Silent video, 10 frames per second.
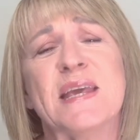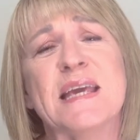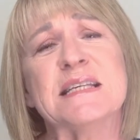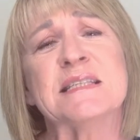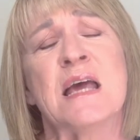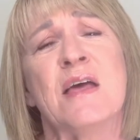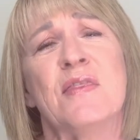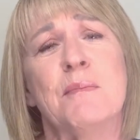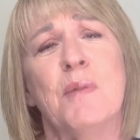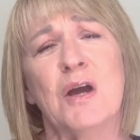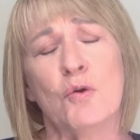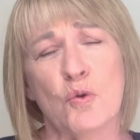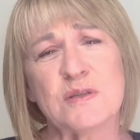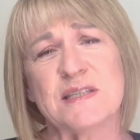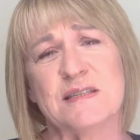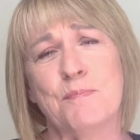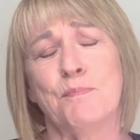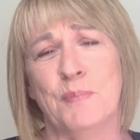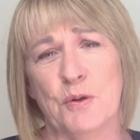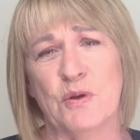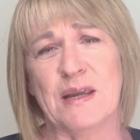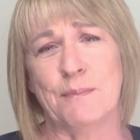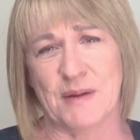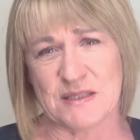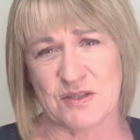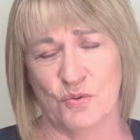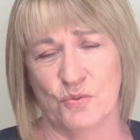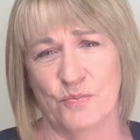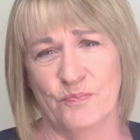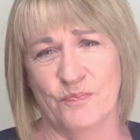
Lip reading: is that my horse isn't building muscle,